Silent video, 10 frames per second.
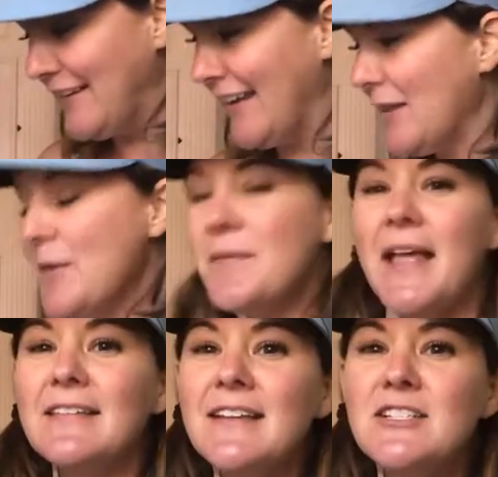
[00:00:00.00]
like
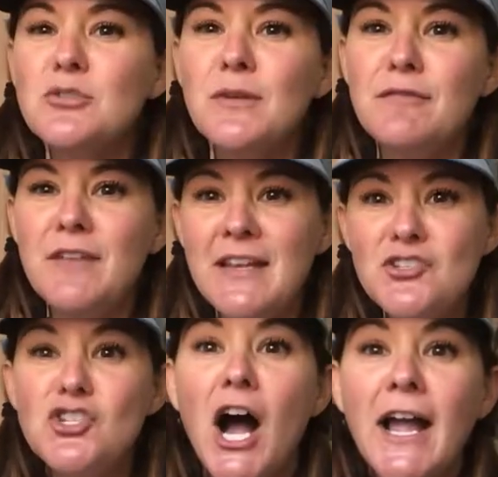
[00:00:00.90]
at least three
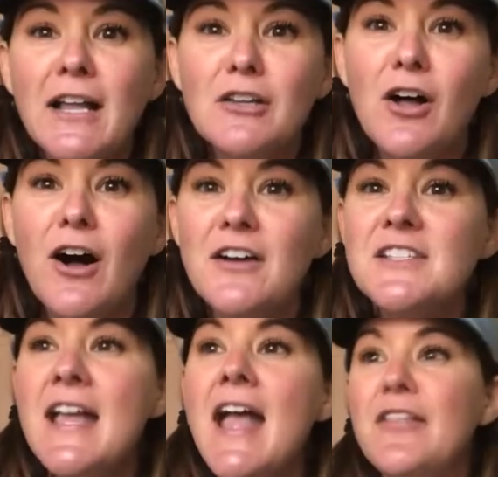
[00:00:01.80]
feet giant
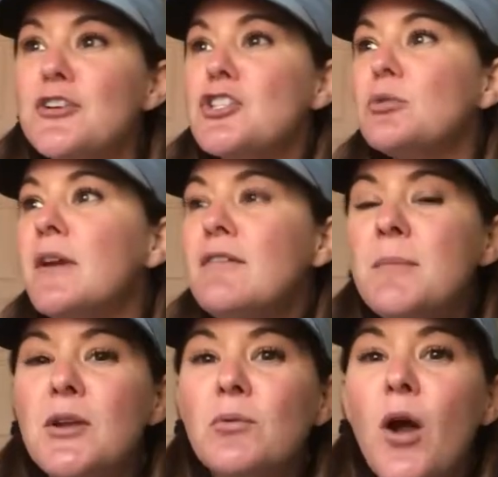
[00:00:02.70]
logs. And there's three of
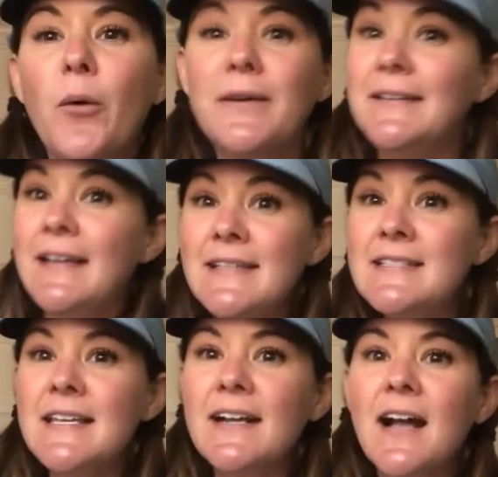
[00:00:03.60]
them in a row.
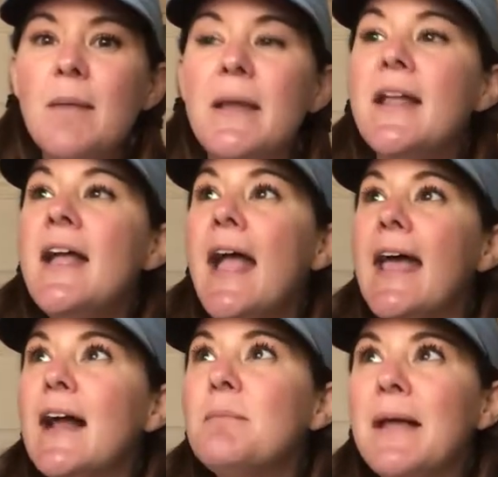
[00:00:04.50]
Didn't see it coming.
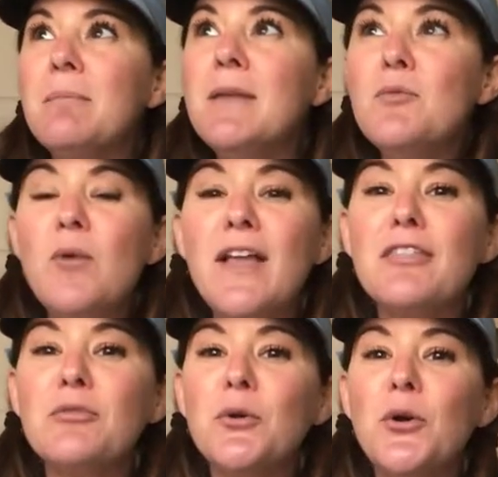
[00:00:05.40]
And I'm like
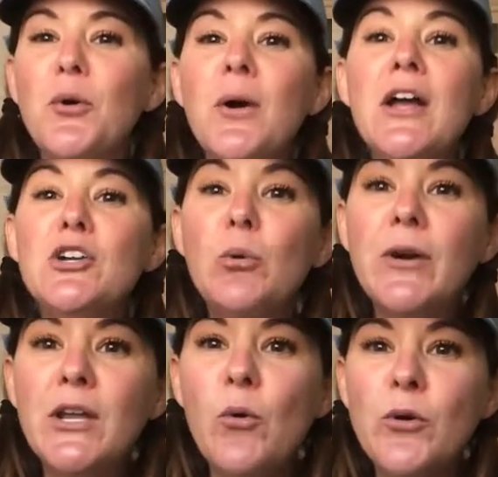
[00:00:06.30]
midway through
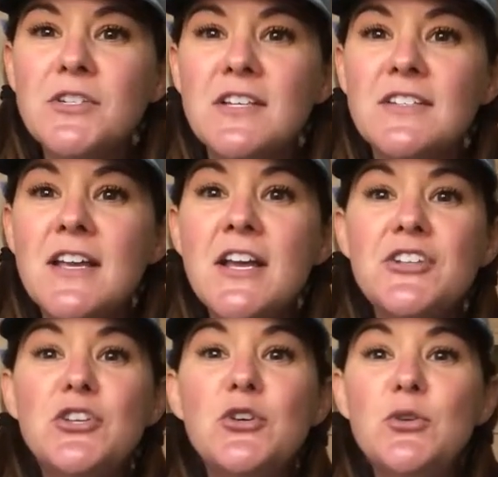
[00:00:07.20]
20 horses.
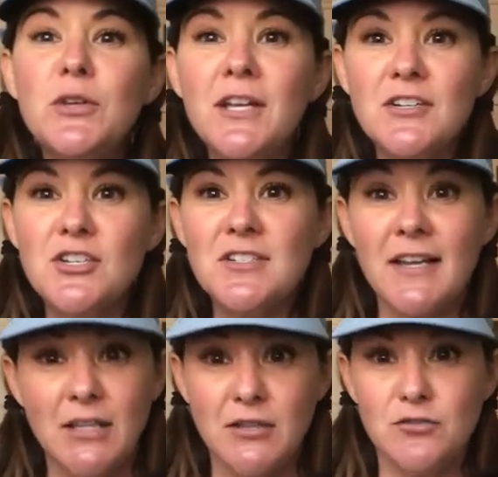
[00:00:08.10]
So you can't just
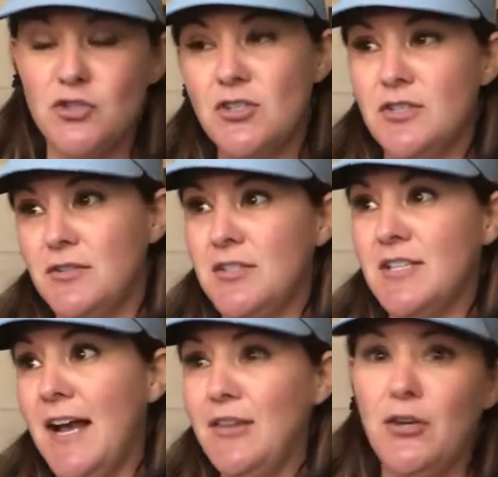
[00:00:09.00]
like, just
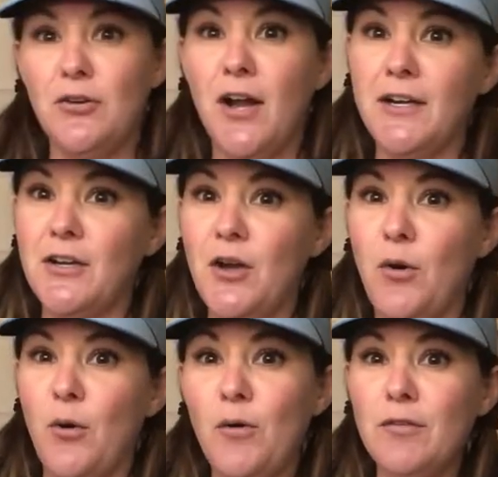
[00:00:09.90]
decide that you're not going to
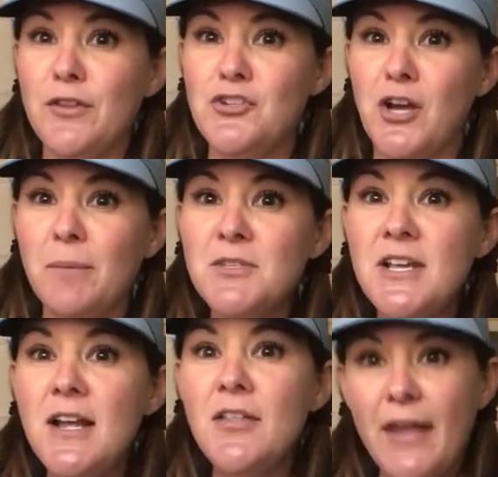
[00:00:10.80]
go over the
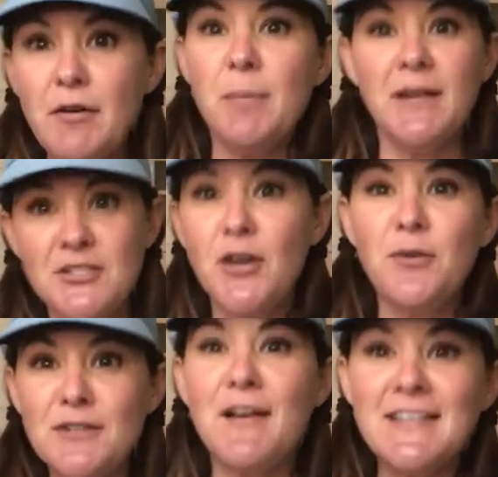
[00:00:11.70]
jumps. Everybody's
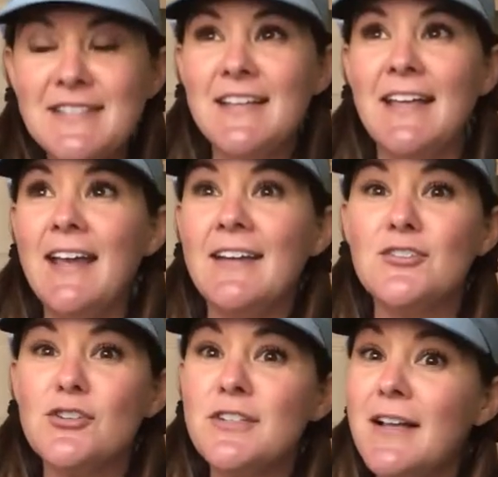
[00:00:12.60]
going as fast as they can.
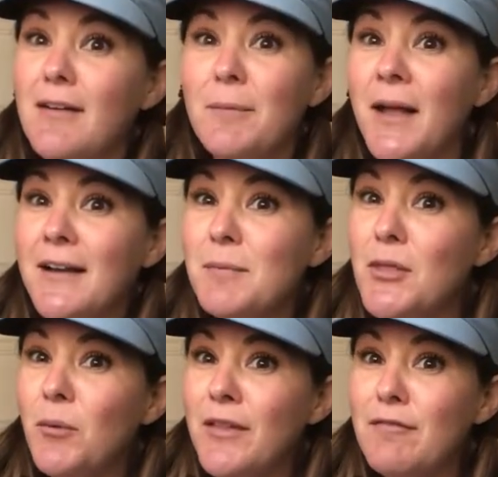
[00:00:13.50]
And sure, I'm not going to
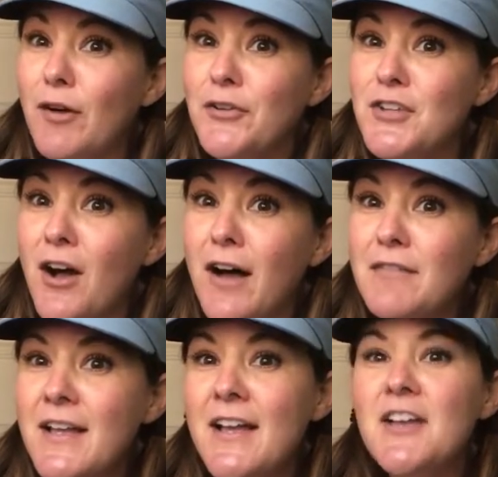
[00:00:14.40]
be the one that falls
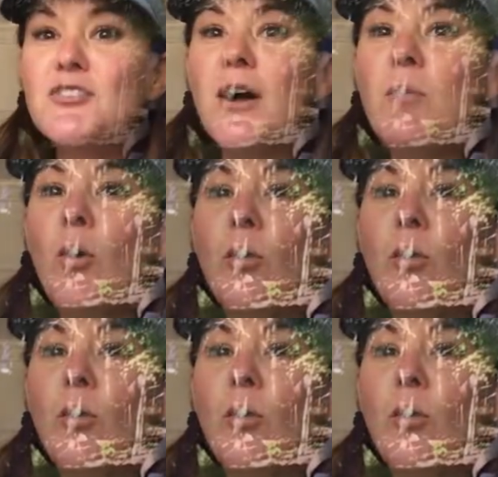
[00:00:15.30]
off. So I'm